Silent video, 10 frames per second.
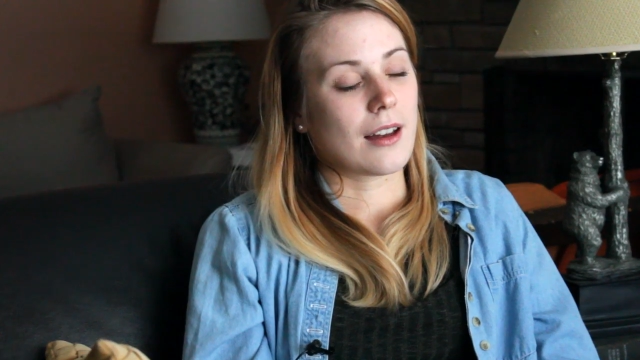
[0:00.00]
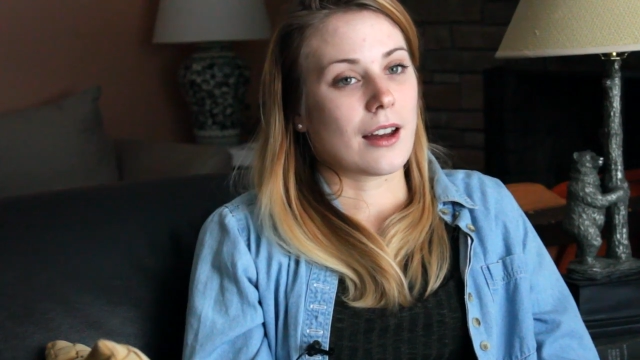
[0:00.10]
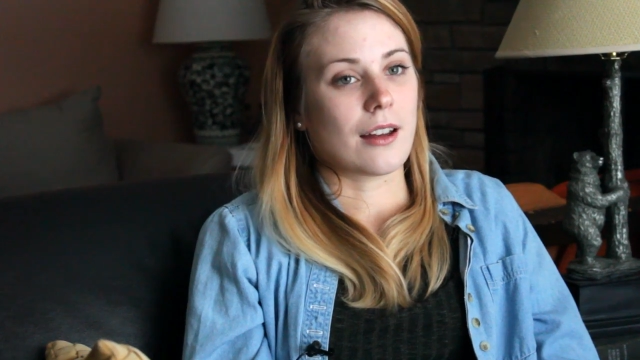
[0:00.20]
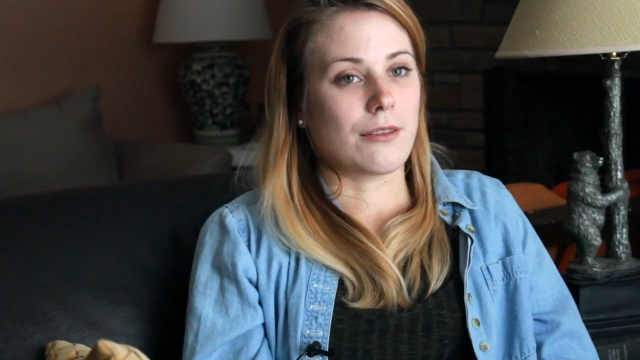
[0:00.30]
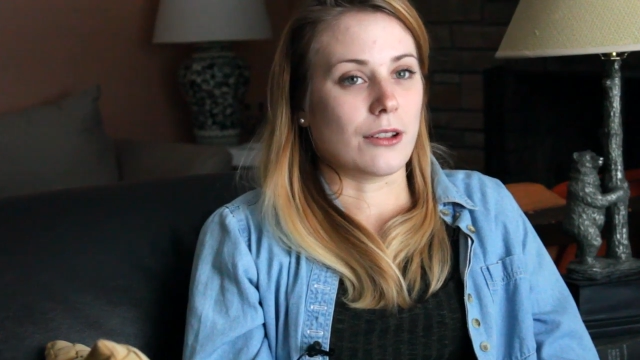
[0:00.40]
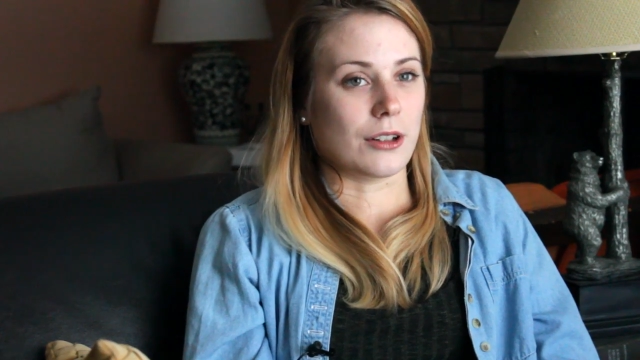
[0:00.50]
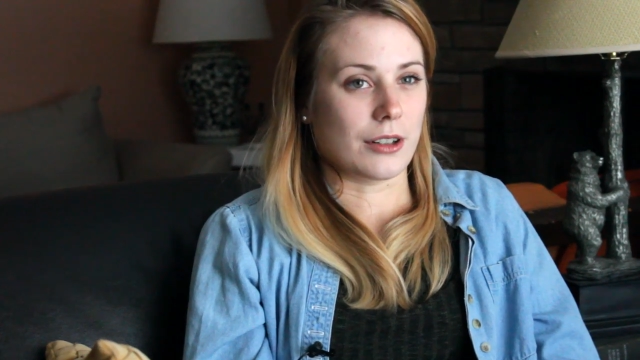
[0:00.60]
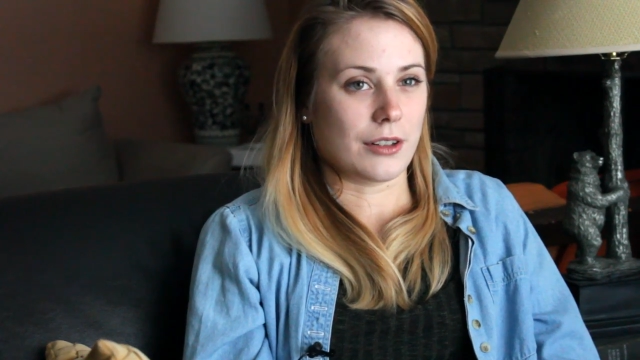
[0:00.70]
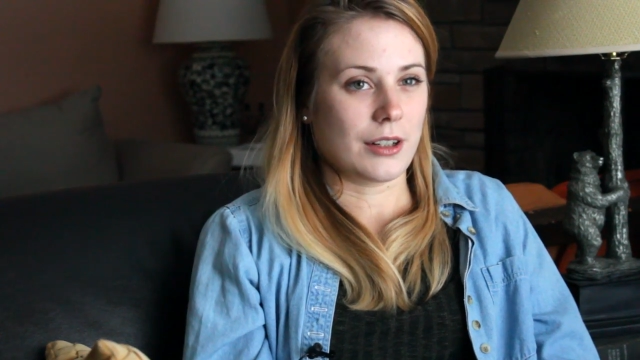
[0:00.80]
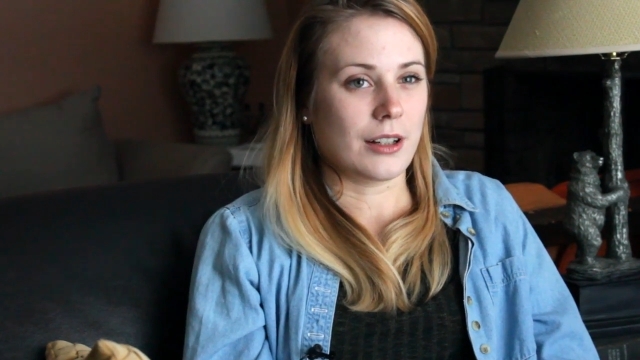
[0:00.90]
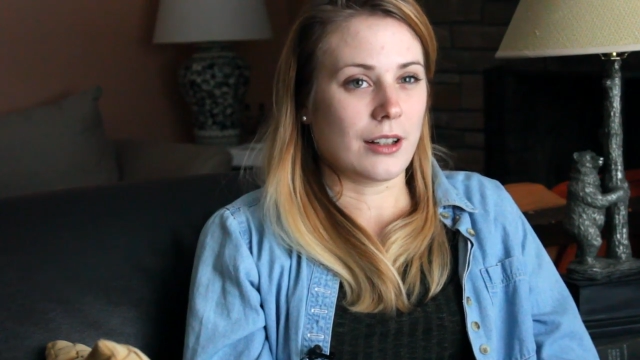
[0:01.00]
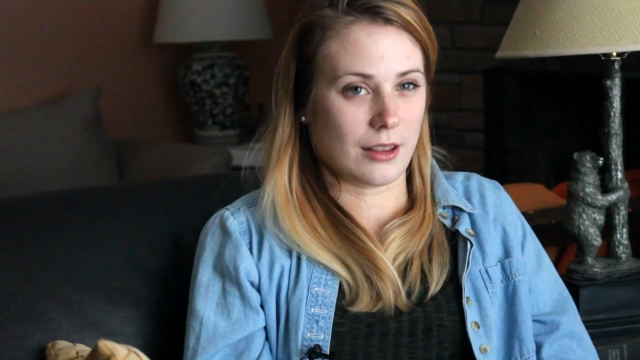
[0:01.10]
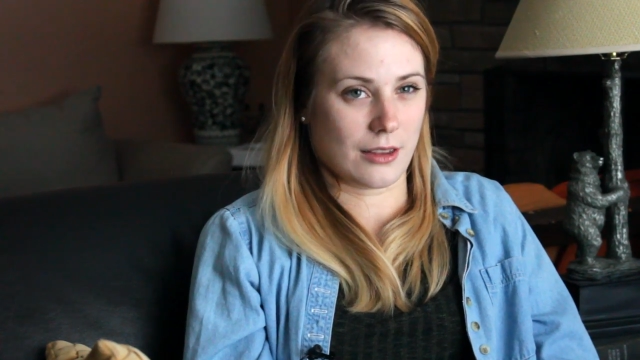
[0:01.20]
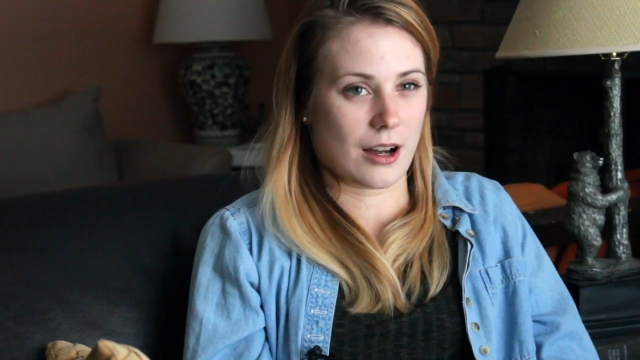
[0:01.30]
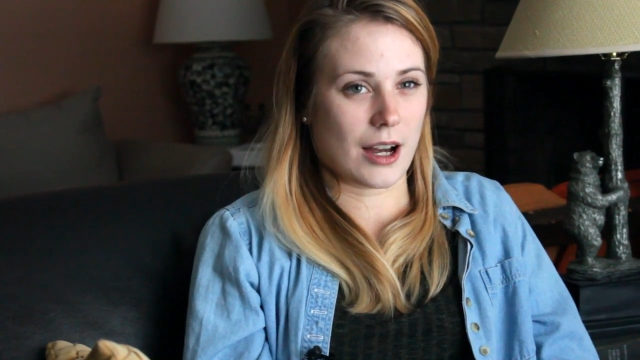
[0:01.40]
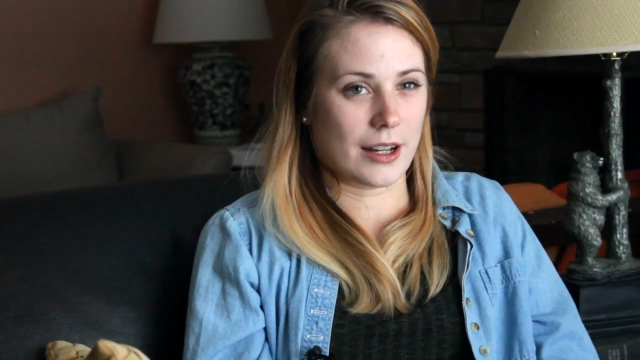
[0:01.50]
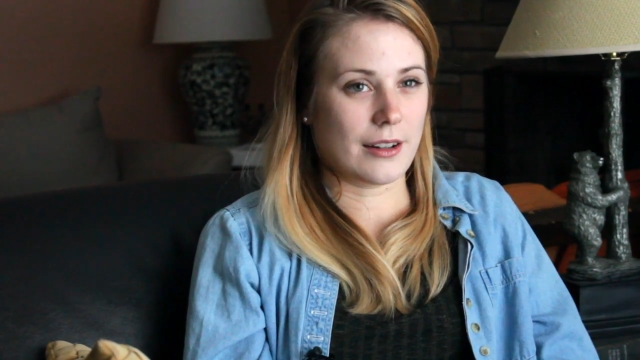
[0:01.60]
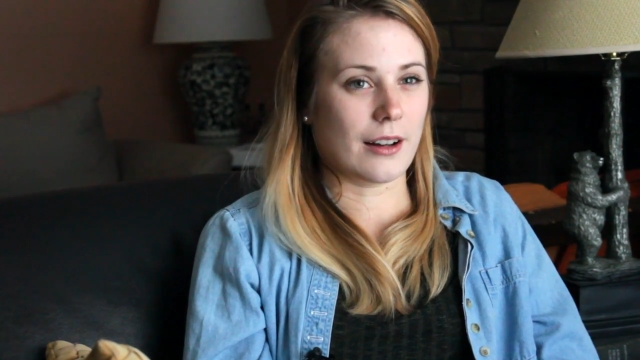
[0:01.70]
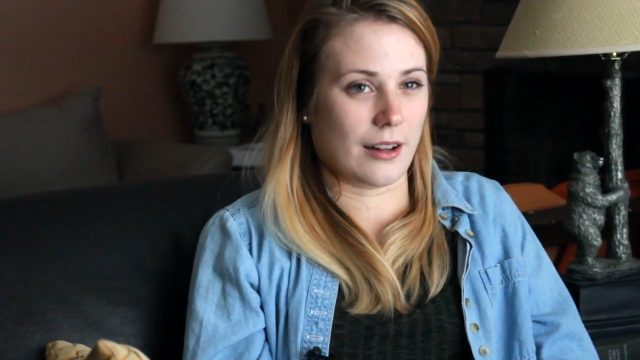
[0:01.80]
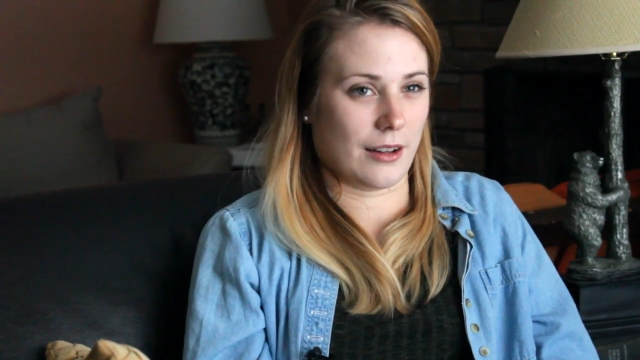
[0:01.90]
I've learned a lot
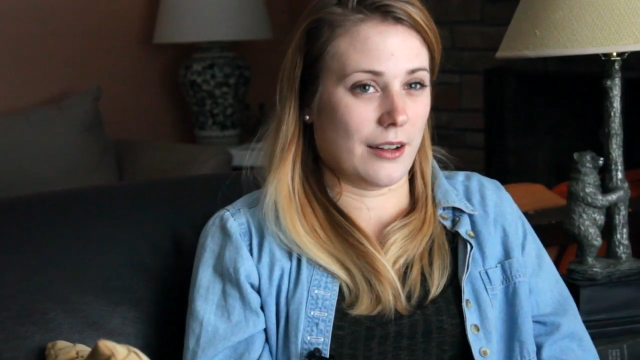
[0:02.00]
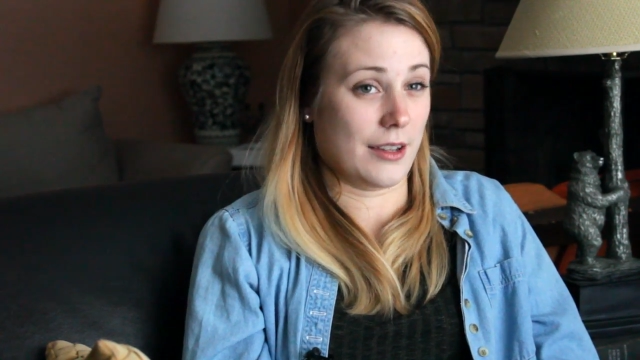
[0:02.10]
on